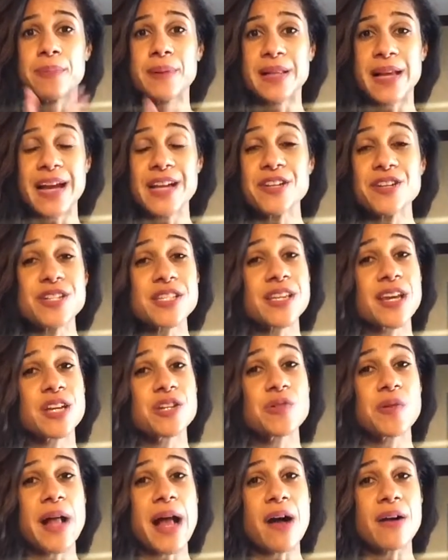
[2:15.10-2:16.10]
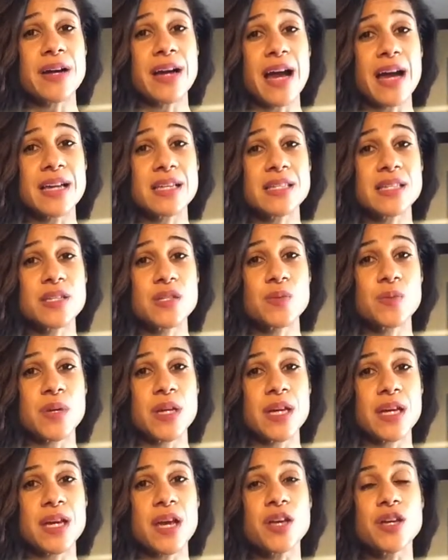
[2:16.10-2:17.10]
plan your schedule out, guys, this
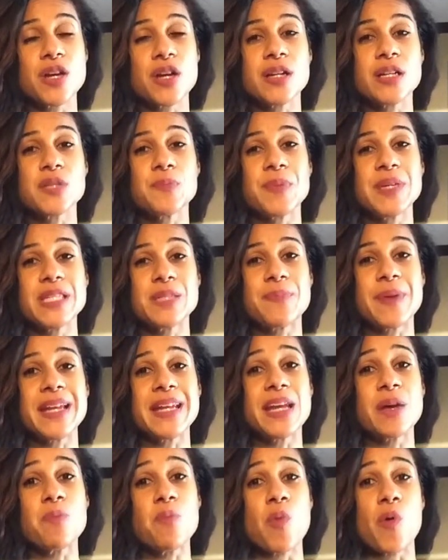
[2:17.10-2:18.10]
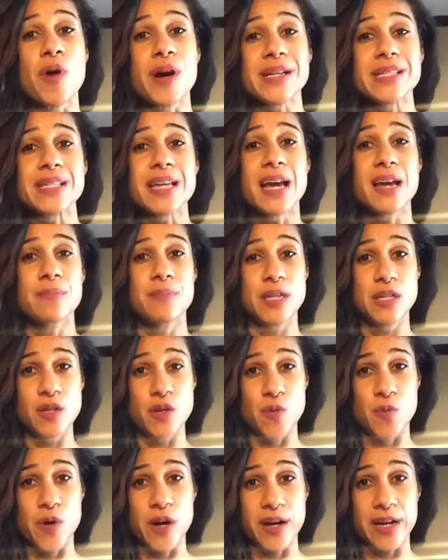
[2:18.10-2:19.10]
week. You're going to be spending more time in
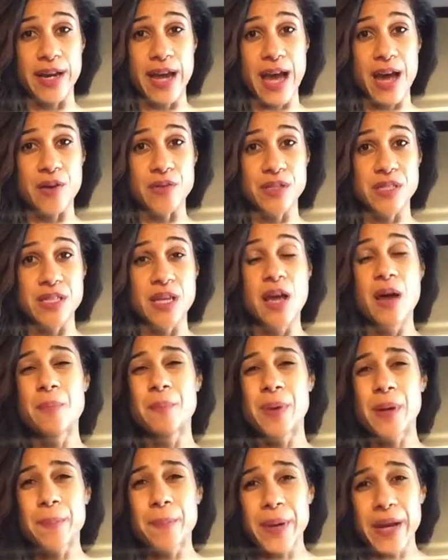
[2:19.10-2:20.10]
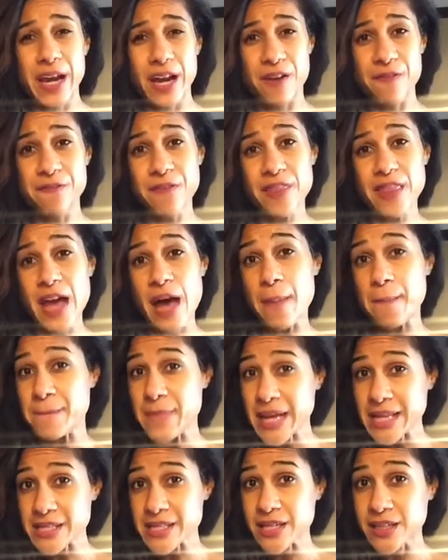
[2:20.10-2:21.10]
your workouts. Prepare for that
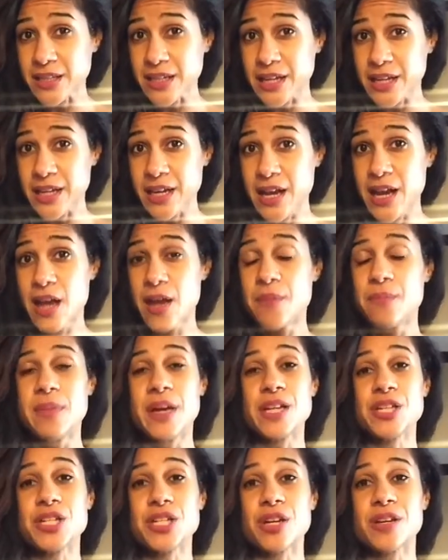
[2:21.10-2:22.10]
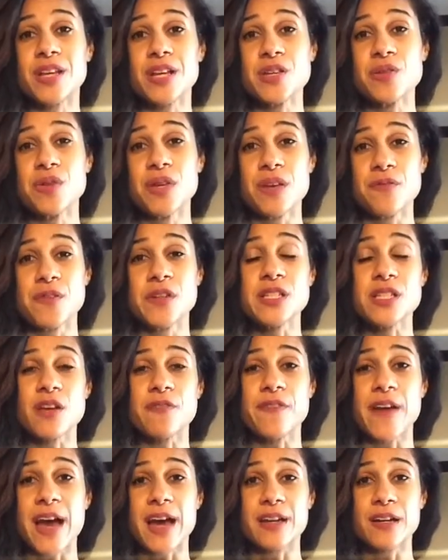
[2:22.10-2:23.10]
mentally. Make sure that you give
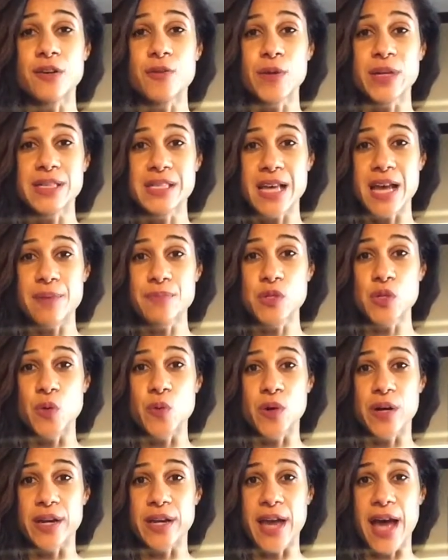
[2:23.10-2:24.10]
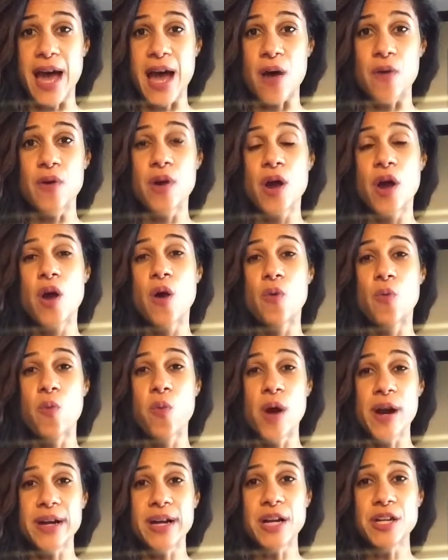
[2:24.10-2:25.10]
yourself adequate time to work out.
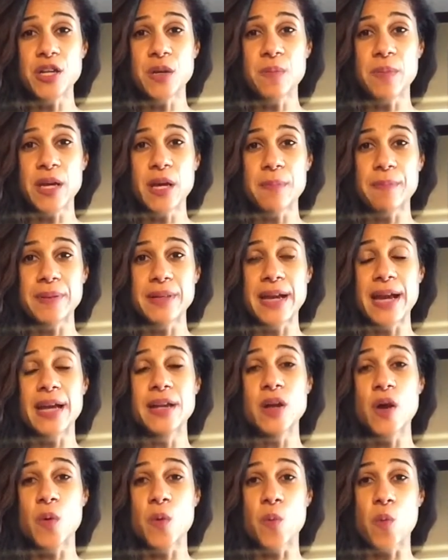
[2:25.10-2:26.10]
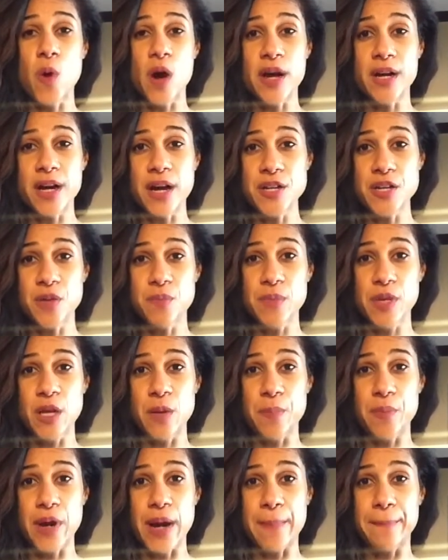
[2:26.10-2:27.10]
Work on your meal plan. Work on your meal
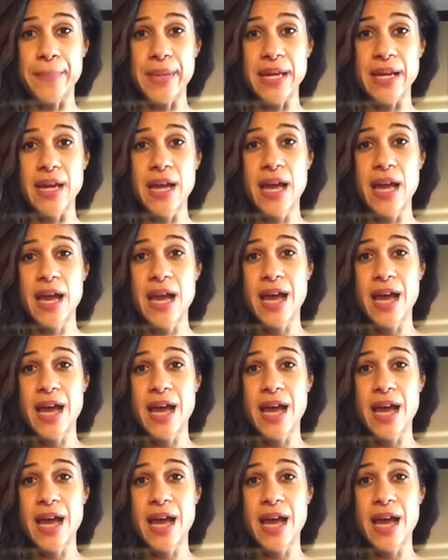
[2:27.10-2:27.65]
prepping.